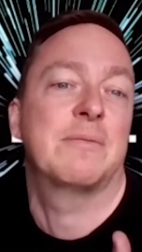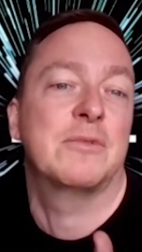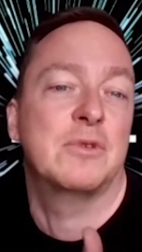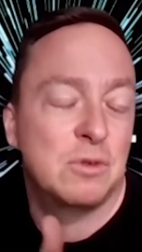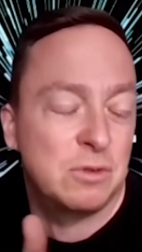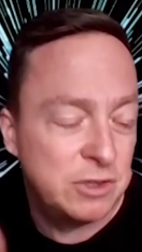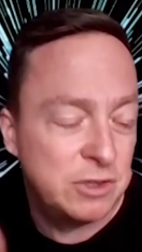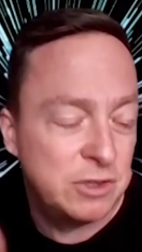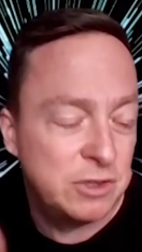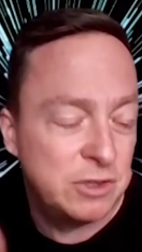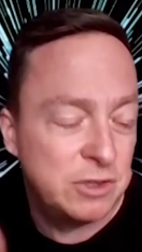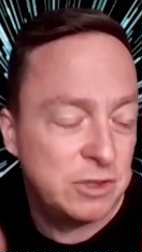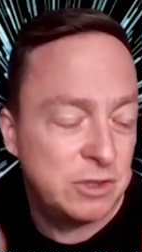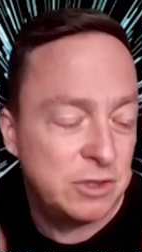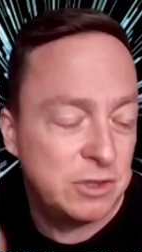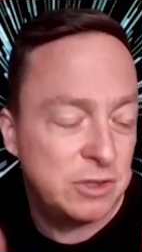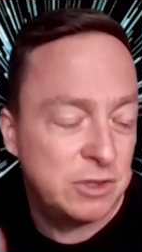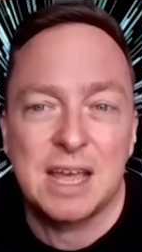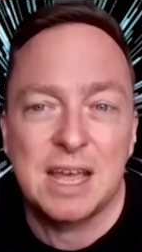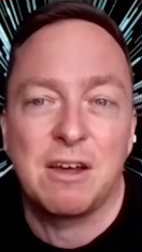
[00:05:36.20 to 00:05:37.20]
or the oil
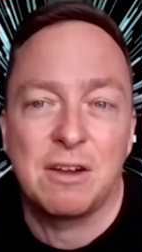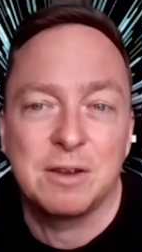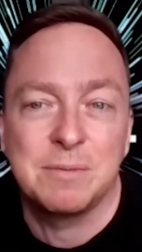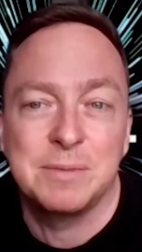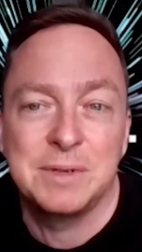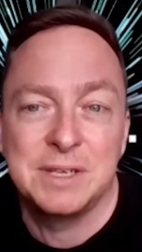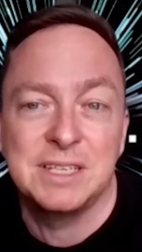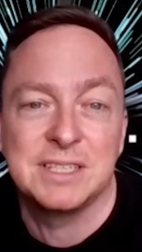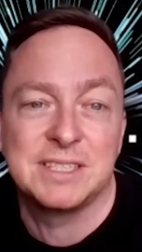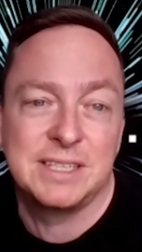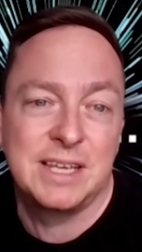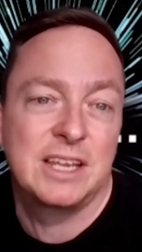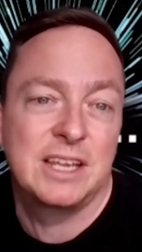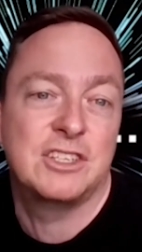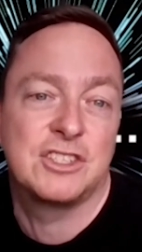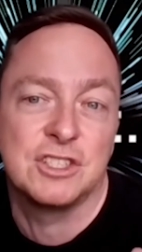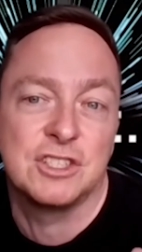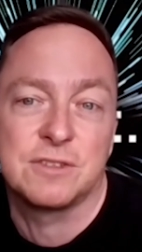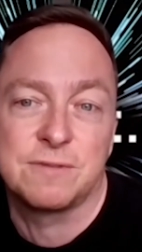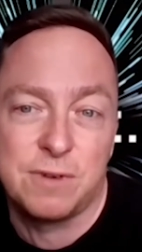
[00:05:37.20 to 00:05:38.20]
runs out, I mean, it's the
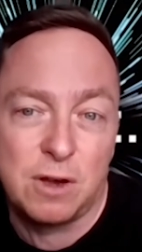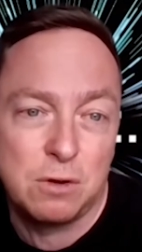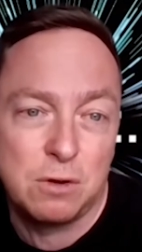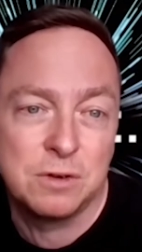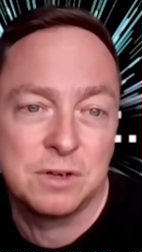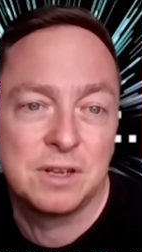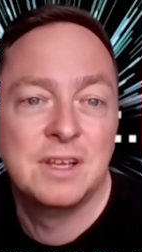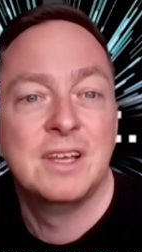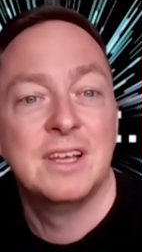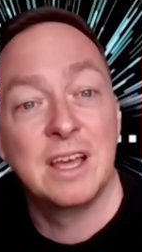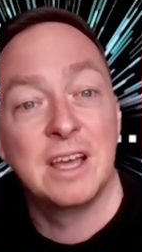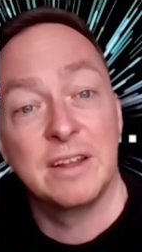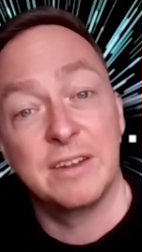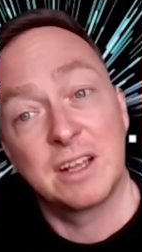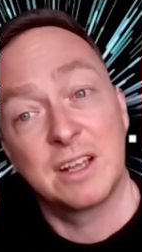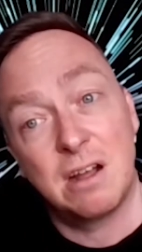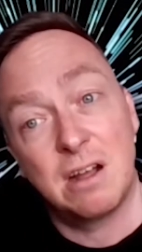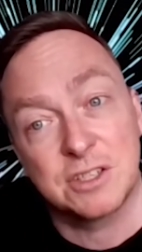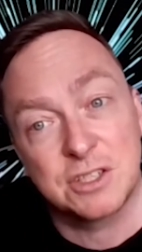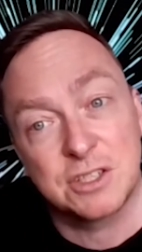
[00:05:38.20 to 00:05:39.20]
engine's fault and
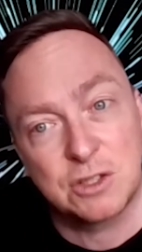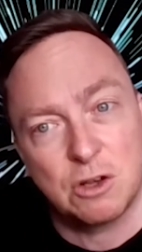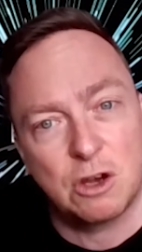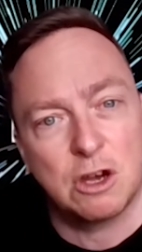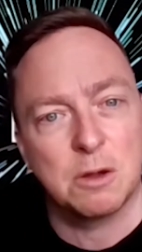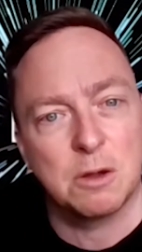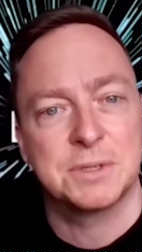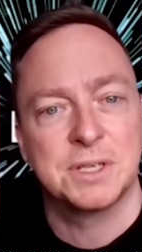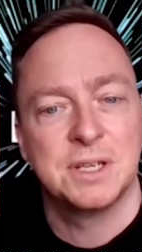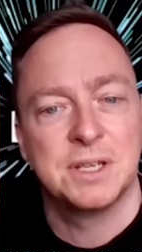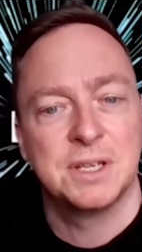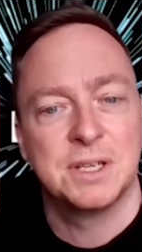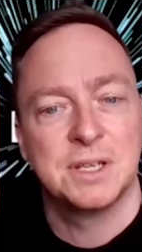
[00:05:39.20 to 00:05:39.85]
the car stops.